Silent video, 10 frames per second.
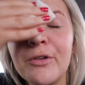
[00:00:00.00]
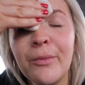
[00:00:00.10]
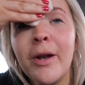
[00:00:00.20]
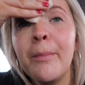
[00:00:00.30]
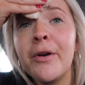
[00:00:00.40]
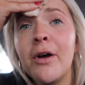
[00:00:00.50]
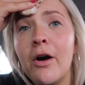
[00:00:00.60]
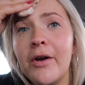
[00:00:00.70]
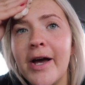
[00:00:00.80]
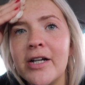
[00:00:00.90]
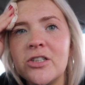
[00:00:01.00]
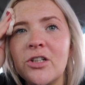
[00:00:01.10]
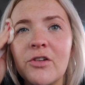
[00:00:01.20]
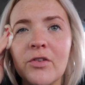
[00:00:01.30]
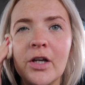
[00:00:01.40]
So when I put it on, I actually
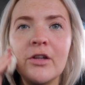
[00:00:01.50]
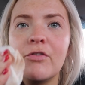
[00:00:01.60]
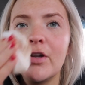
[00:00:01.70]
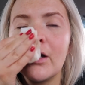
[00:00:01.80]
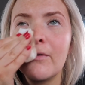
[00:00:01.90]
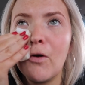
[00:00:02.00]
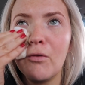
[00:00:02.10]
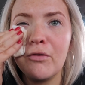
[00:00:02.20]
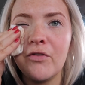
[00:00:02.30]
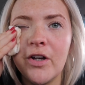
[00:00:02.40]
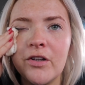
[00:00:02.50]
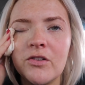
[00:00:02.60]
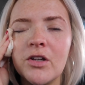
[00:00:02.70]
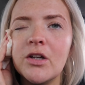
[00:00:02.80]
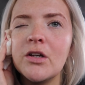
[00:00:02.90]
don't even like the feeling of it on my face.
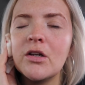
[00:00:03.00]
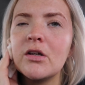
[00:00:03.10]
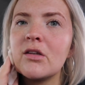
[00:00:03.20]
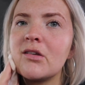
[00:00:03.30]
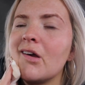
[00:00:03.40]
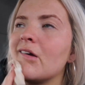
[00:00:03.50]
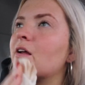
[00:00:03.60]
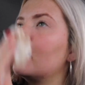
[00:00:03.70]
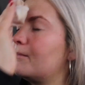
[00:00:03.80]
So